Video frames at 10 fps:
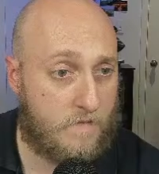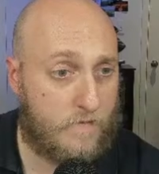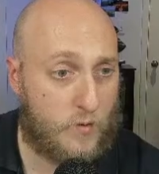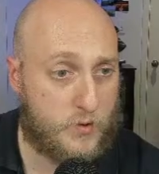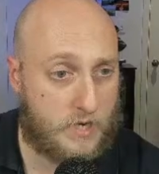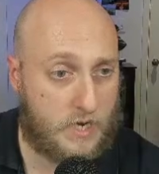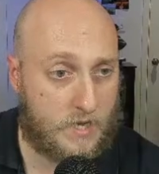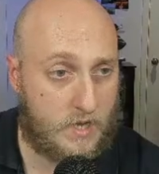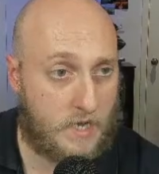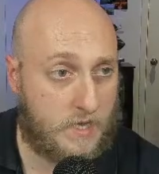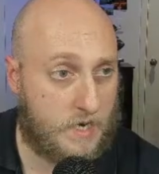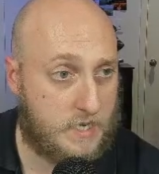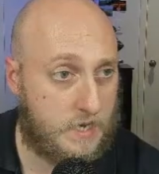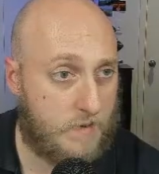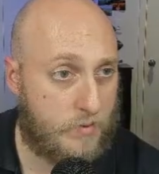folder again that had that
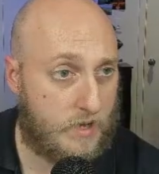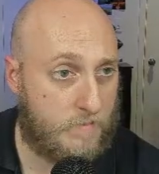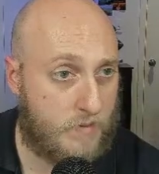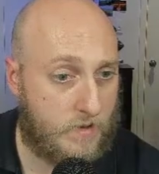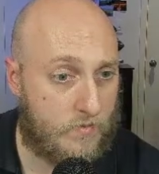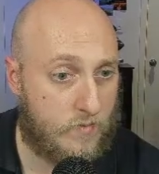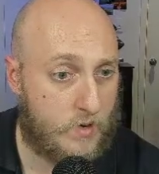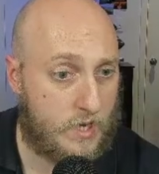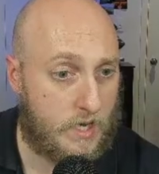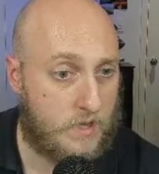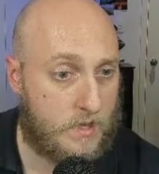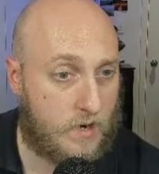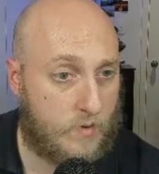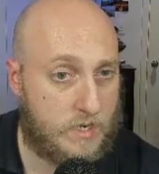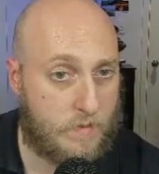example MP3 that I
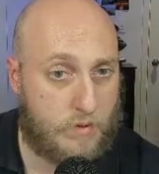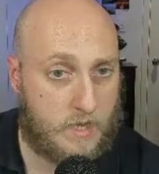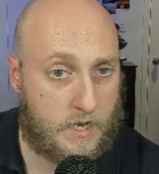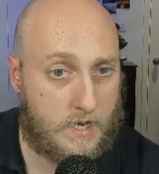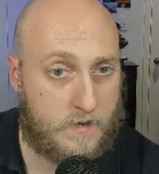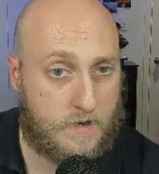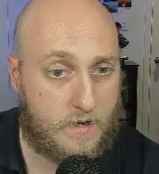wanted to play.